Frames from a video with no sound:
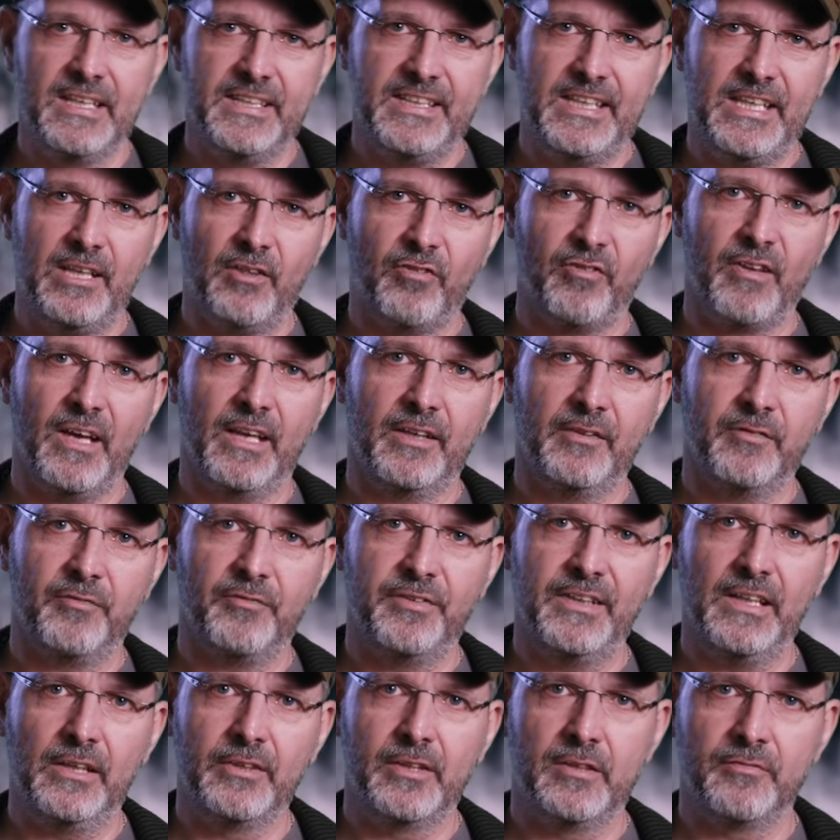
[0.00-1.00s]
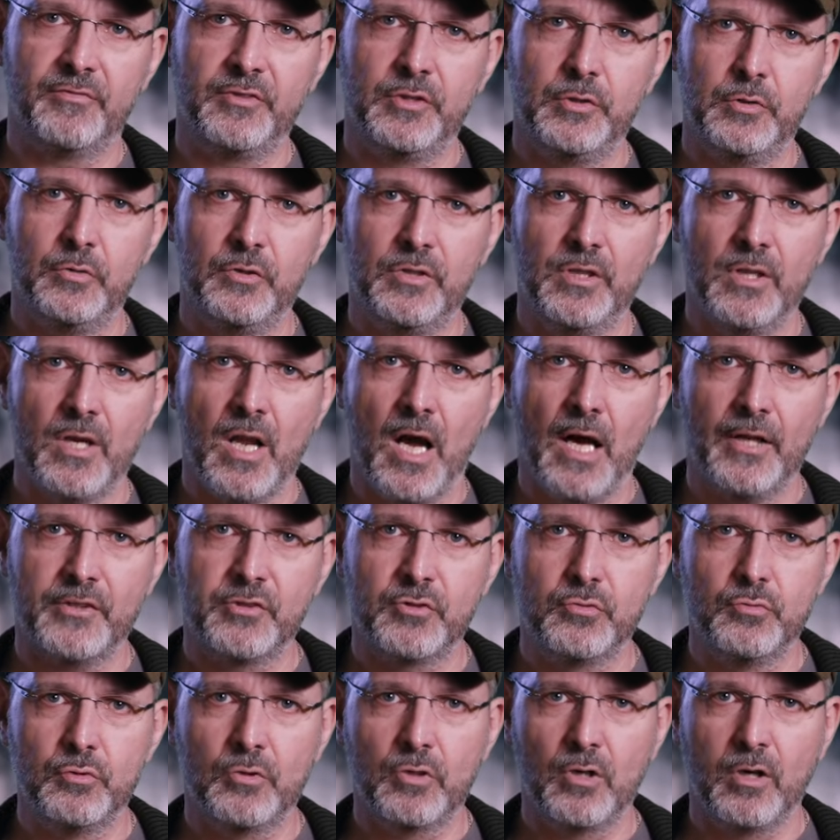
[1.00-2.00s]
Decent field of view,
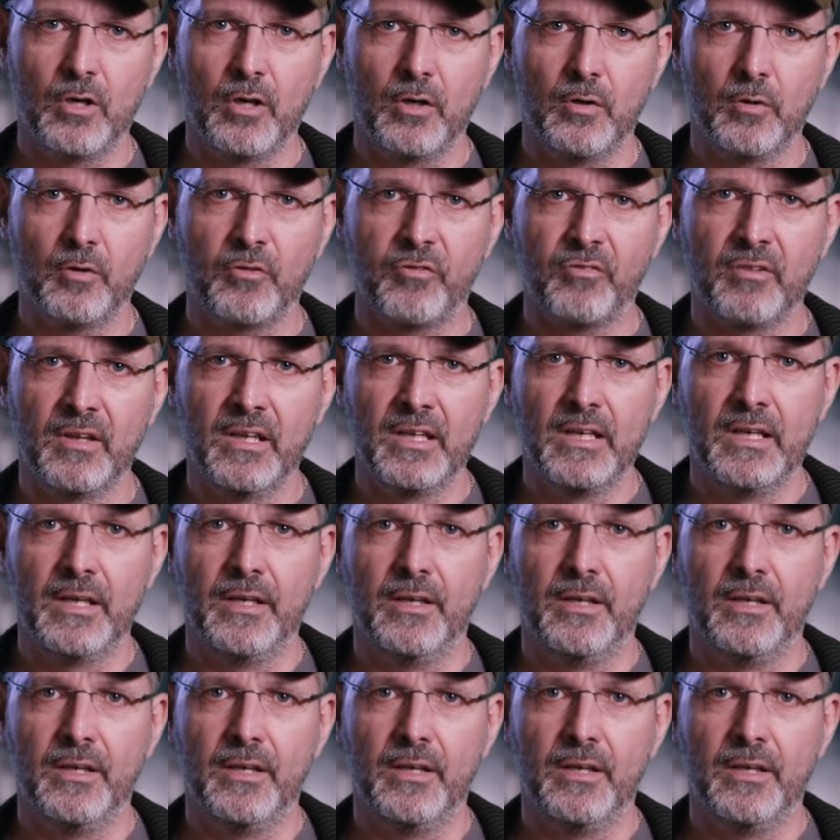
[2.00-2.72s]
not too close,